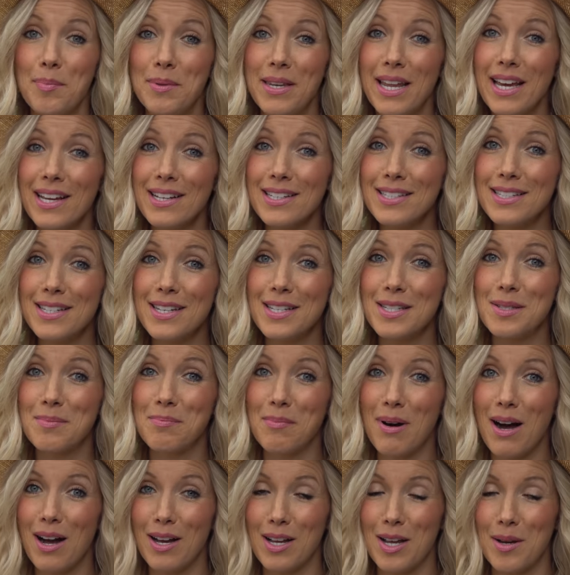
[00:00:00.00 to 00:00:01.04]
Up next is
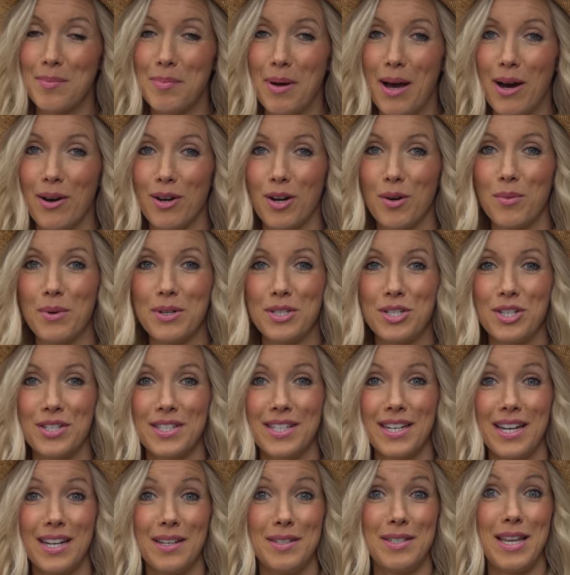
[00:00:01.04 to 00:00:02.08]
maca powder, which is
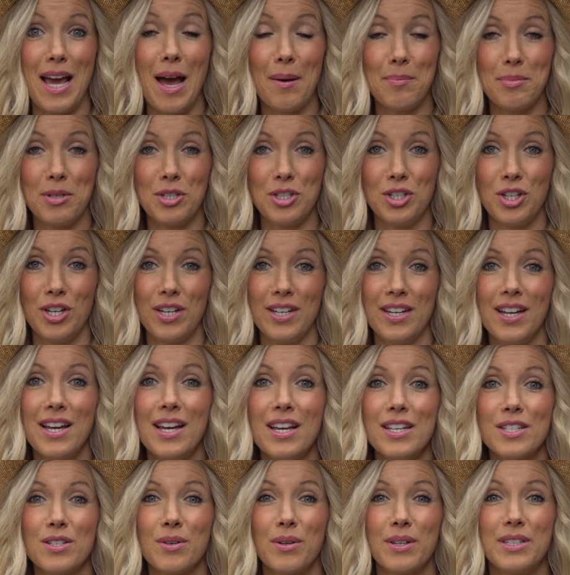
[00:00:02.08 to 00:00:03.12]
an adaptogen.
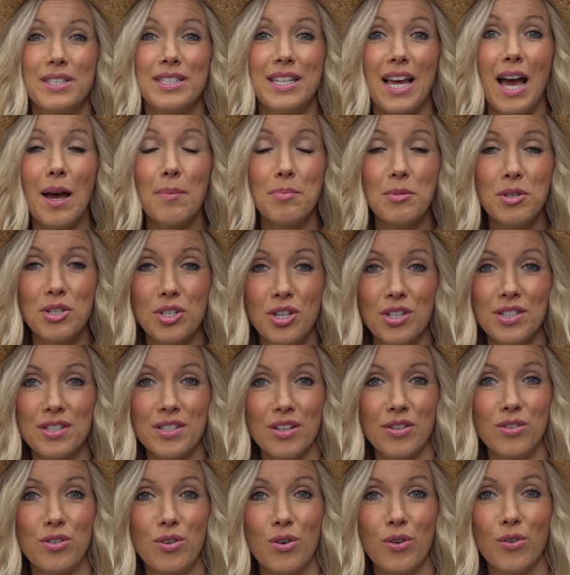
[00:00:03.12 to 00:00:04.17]
So adaptogens
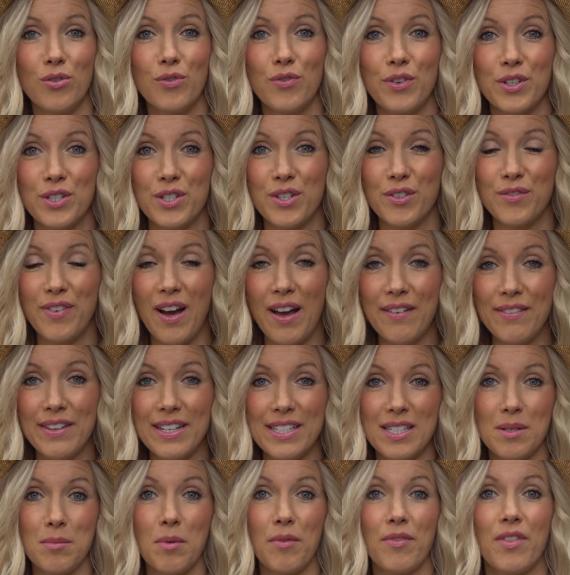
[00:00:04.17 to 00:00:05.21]
are known for
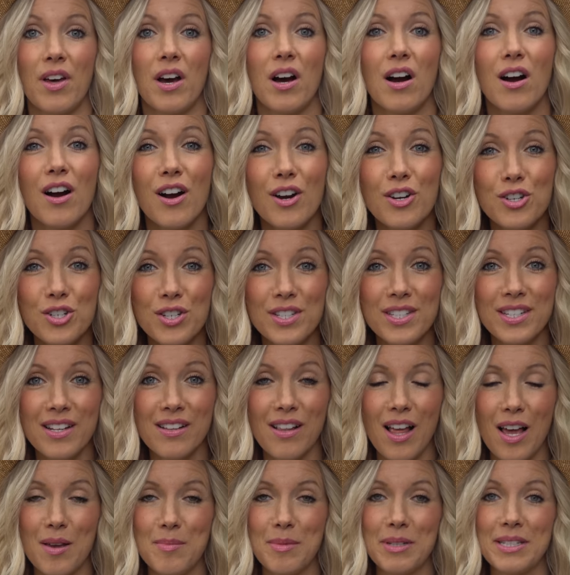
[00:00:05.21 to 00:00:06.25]
surviving some of the harshest
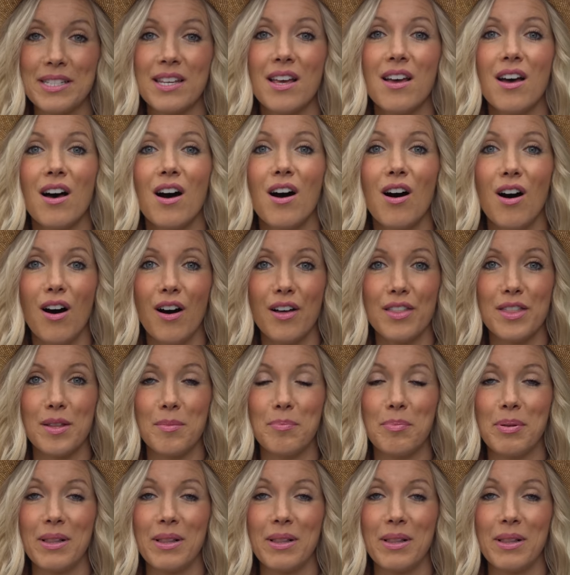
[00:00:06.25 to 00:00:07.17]
climates on the